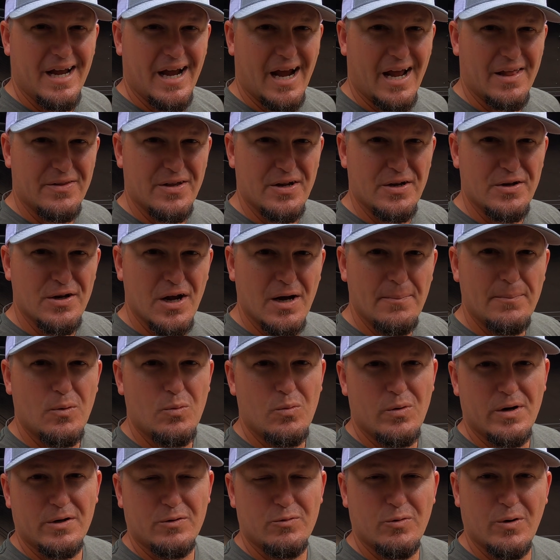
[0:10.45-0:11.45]
And the number
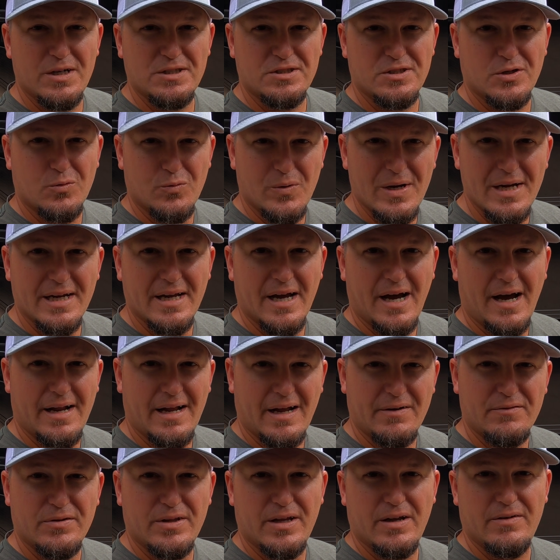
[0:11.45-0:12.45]
one question we got
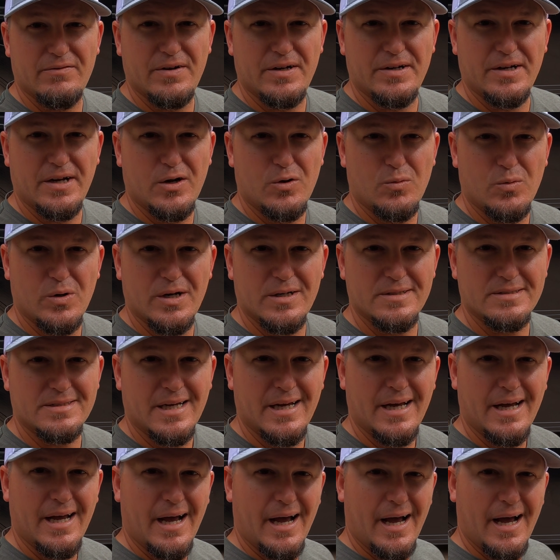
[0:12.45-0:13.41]
after that video was,